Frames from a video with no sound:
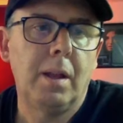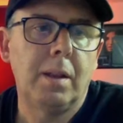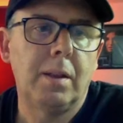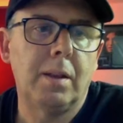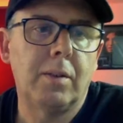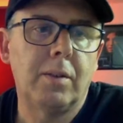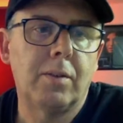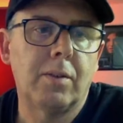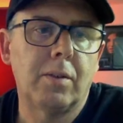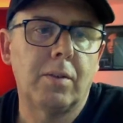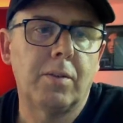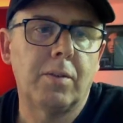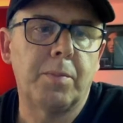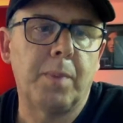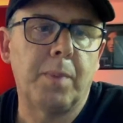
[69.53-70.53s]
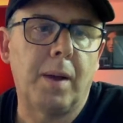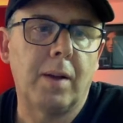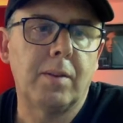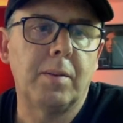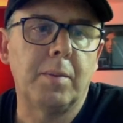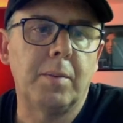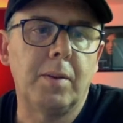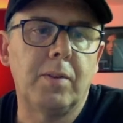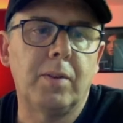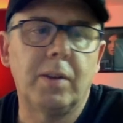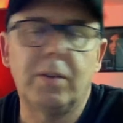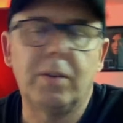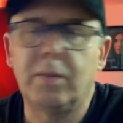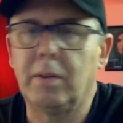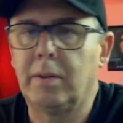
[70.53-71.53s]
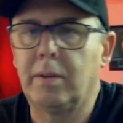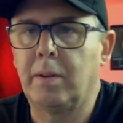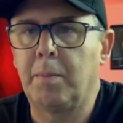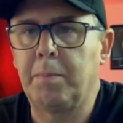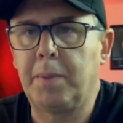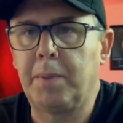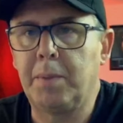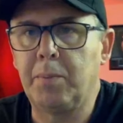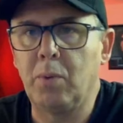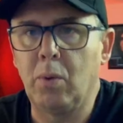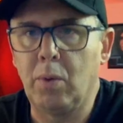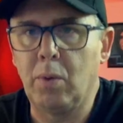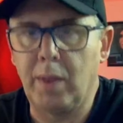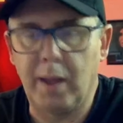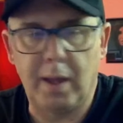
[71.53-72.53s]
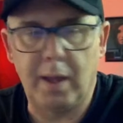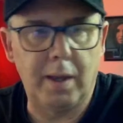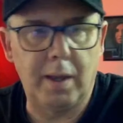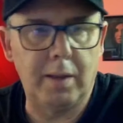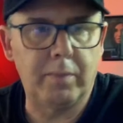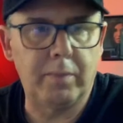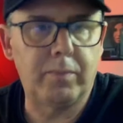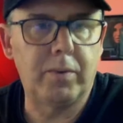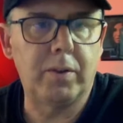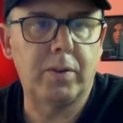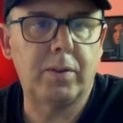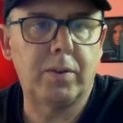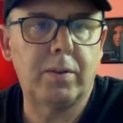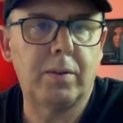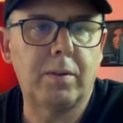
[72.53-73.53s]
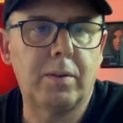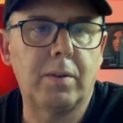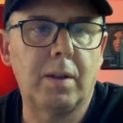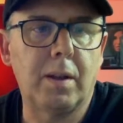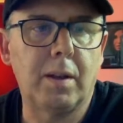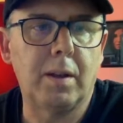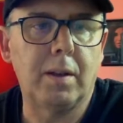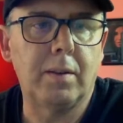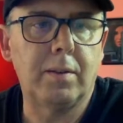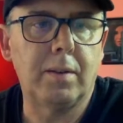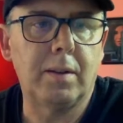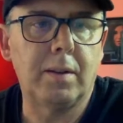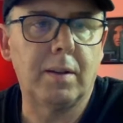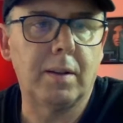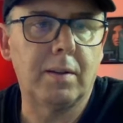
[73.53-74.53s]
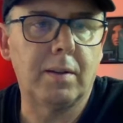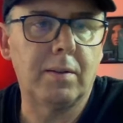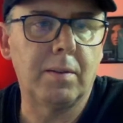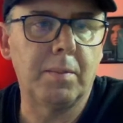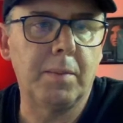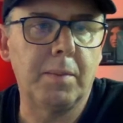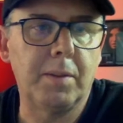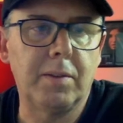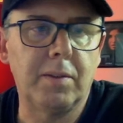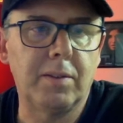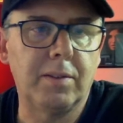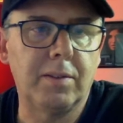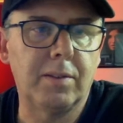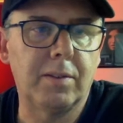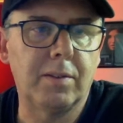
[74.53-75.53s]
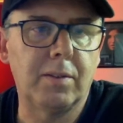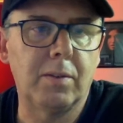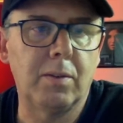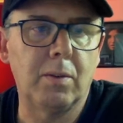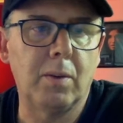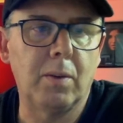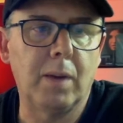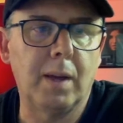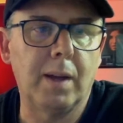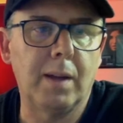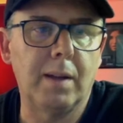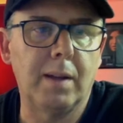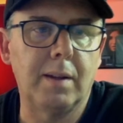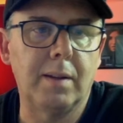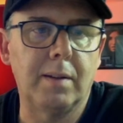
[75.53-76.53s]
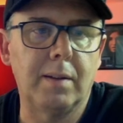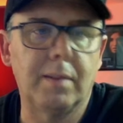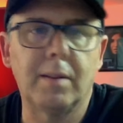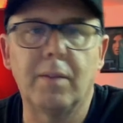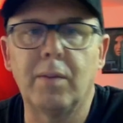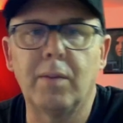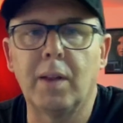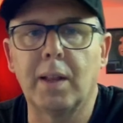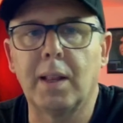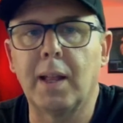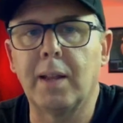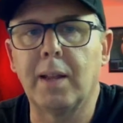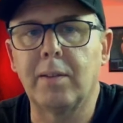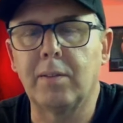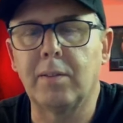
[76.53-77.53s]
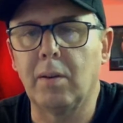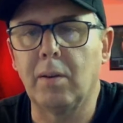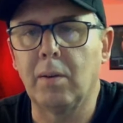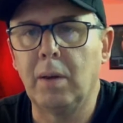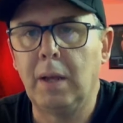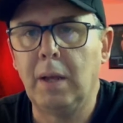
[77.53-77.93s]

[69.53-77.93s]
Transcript: that sort of sparked some interest for some people. They just sent some messages through and stuff like that. So